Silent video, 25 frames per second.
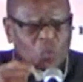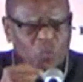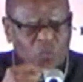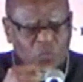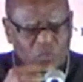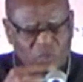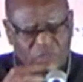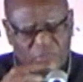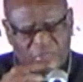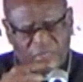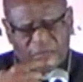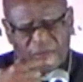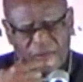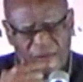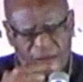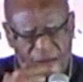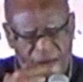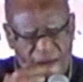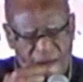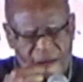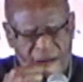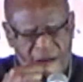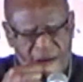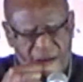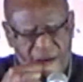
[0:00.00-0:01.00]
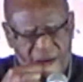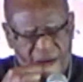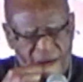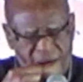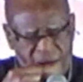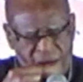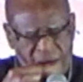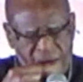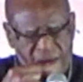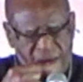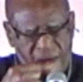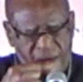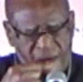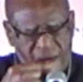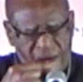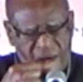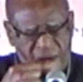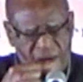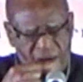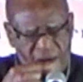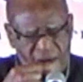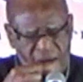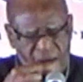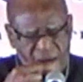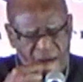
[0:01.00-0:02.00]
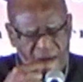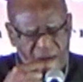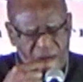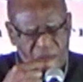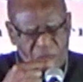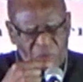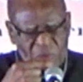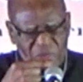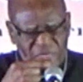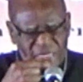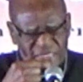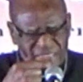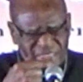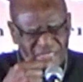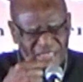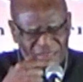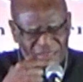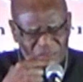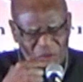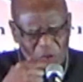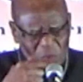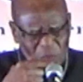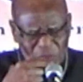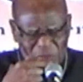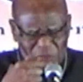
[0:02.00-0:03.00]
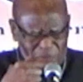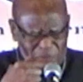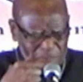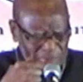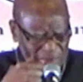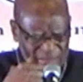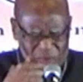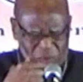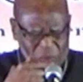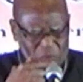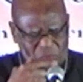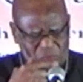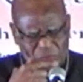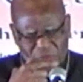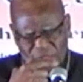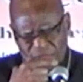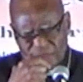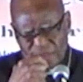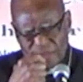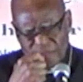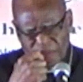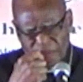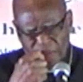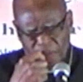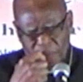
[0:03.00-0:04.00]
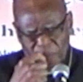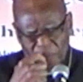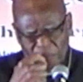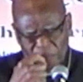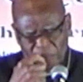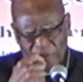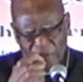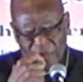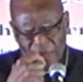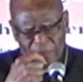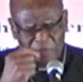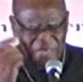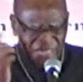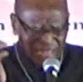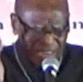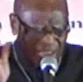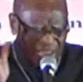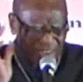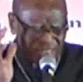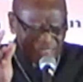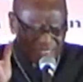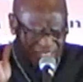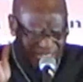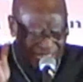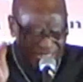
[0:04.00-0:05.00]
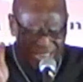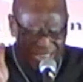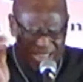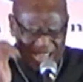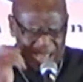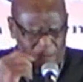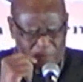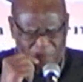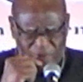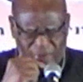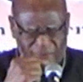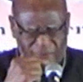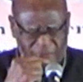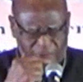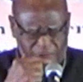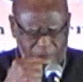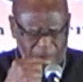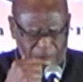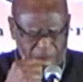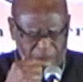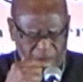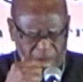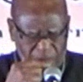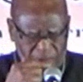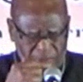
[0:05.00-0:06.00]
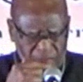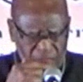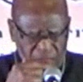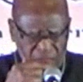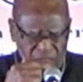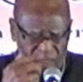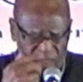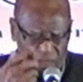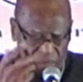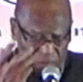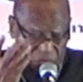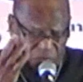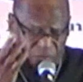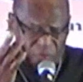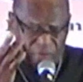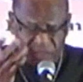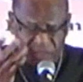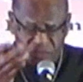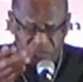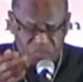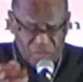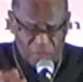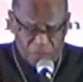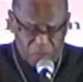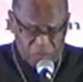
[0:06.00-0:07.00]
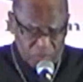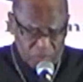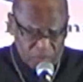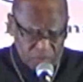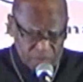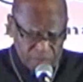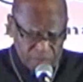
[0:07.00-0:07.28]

Uh-huh. What is that all about? I mean, how did that happen? It's very simple.